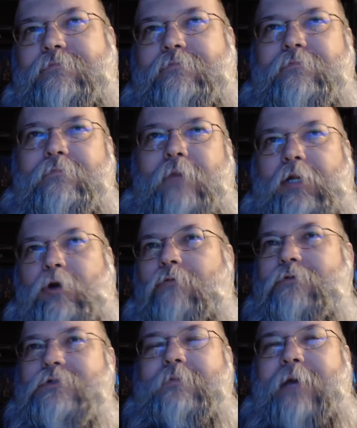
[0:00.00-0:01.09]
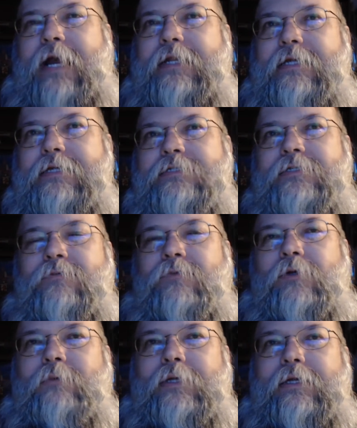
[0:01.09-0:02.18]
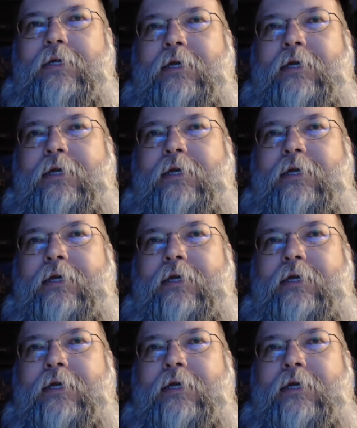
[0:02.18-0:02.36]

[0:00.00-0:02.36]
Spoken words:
mulling over some ideas, and when we